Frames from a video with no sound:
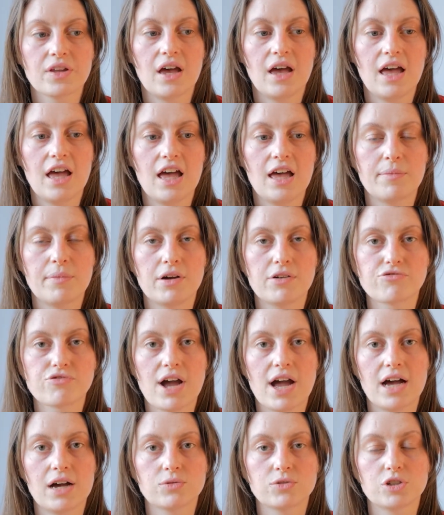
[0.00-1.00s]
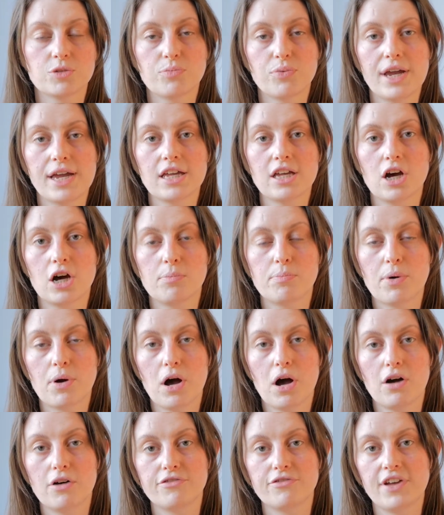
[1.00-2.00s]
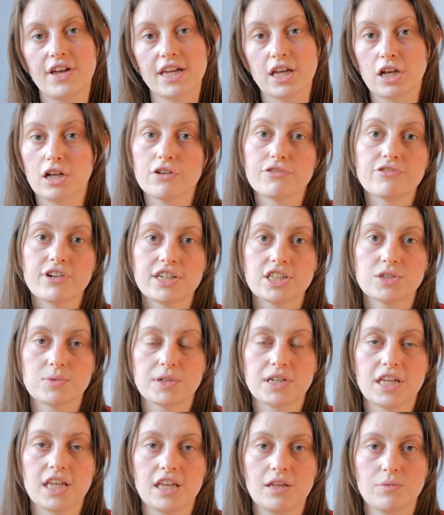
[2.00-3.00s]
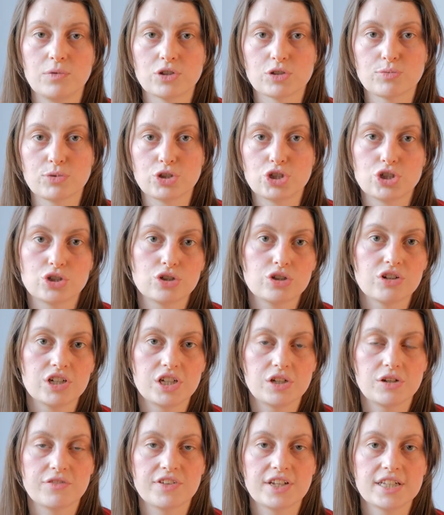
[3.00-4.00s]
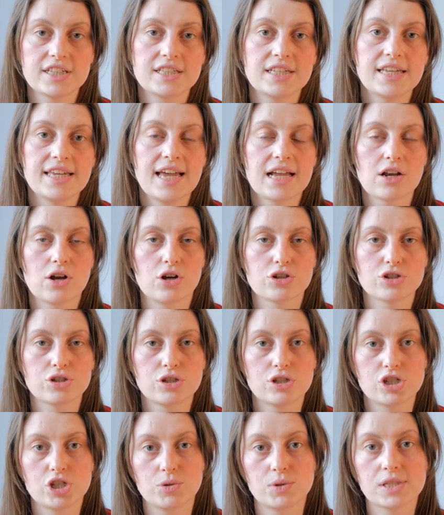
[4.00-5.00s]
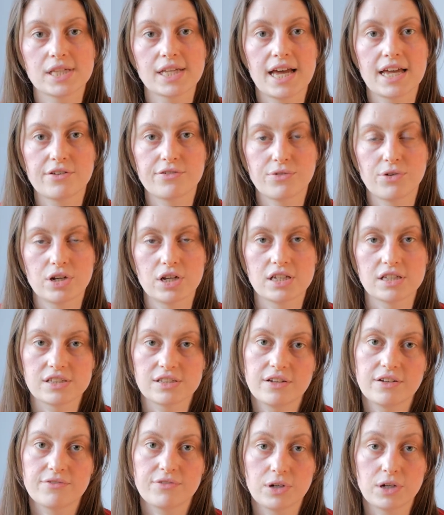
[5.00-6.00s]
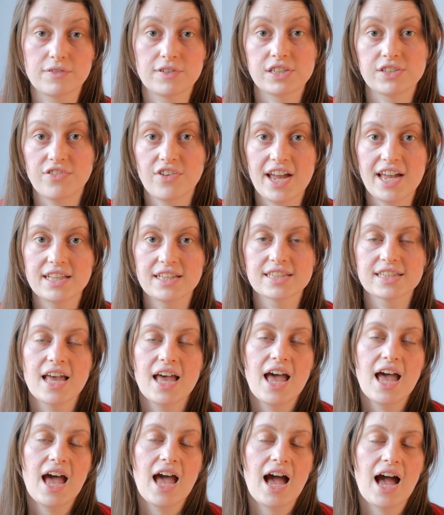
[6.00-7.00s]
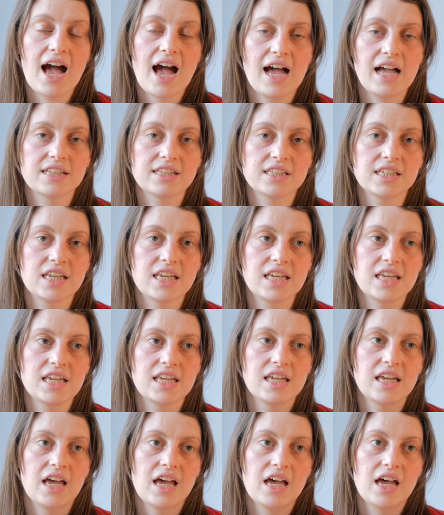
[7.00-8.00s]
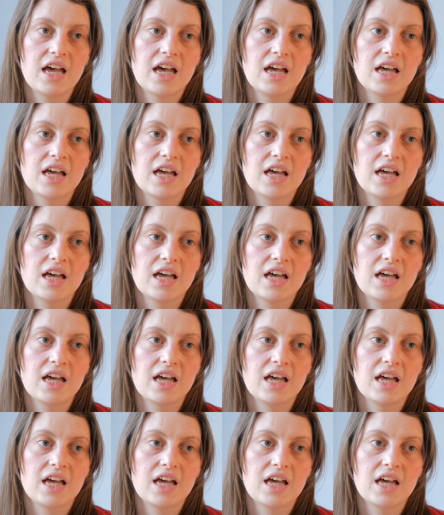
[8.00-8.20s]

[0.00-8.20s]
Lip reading: around the breakup of a girlfriend when he was much younger at university, and also the suicide of one of his friends, and he